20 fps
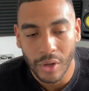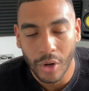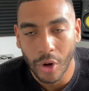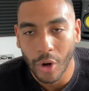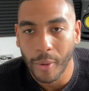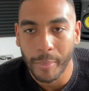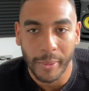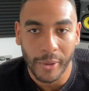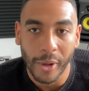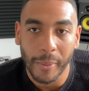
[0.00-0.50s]

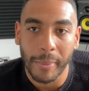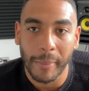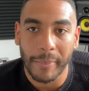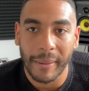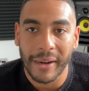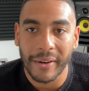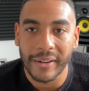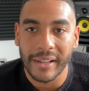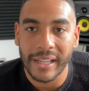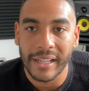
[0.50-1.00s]
open up
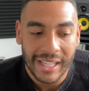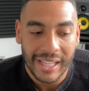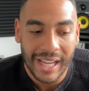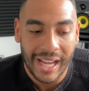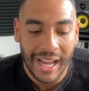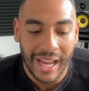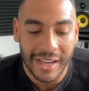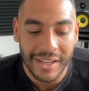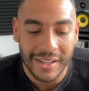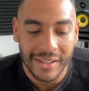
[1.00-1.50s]
about it.
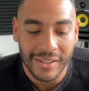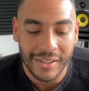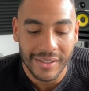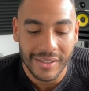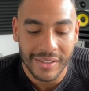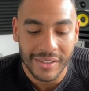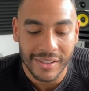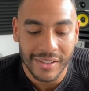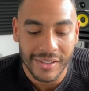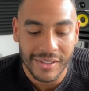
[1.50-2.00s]
And
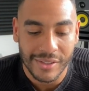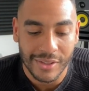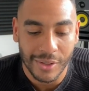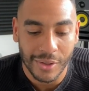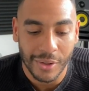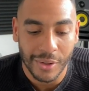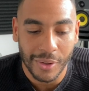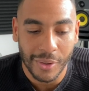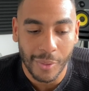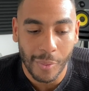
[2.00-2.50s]

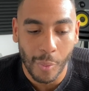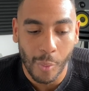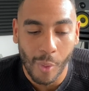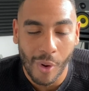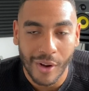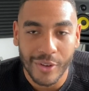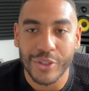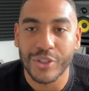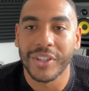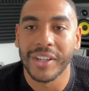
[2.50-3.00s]
so
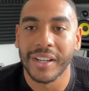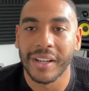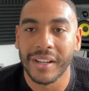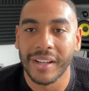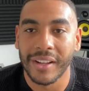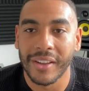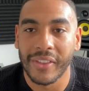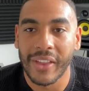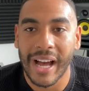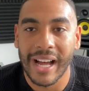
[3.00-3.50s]

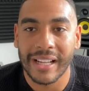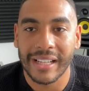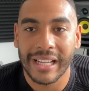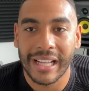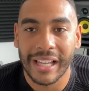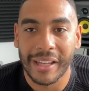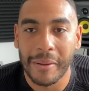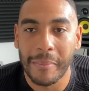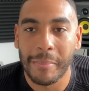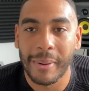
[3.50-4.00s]
watching that
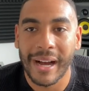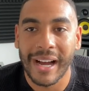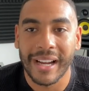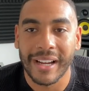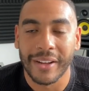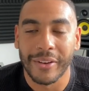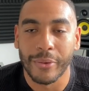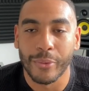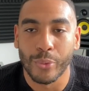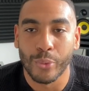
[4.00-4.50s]
clip
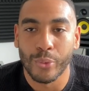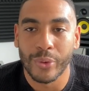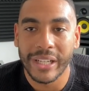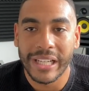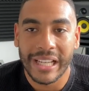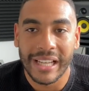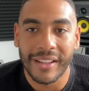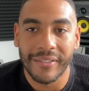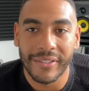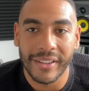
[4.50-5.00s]
back and
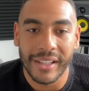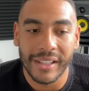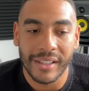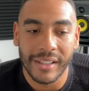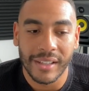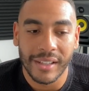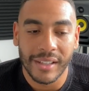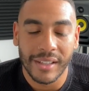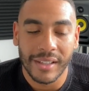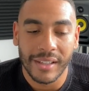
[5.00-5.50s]

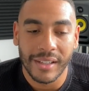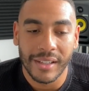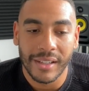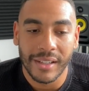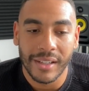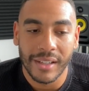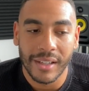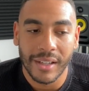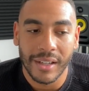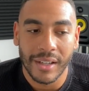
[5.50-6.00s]
reliving
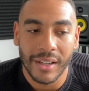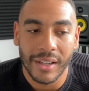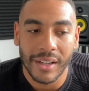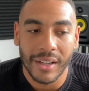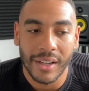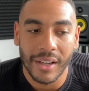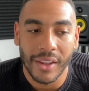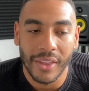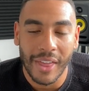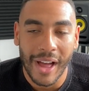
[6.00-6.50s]

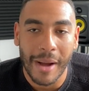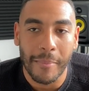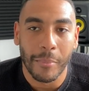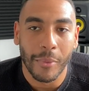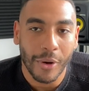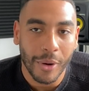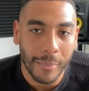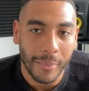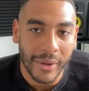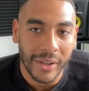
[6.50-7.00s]
that
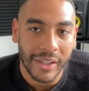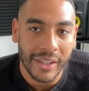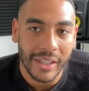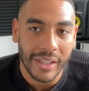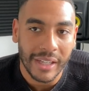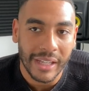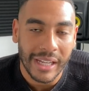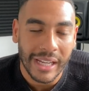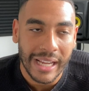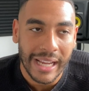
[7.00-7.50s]
moment
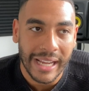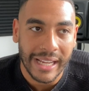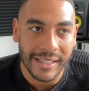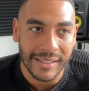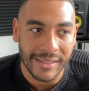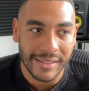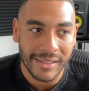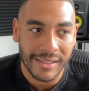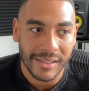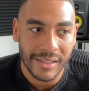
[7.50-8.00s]

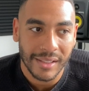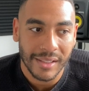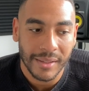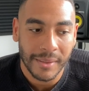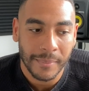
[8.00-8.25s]
is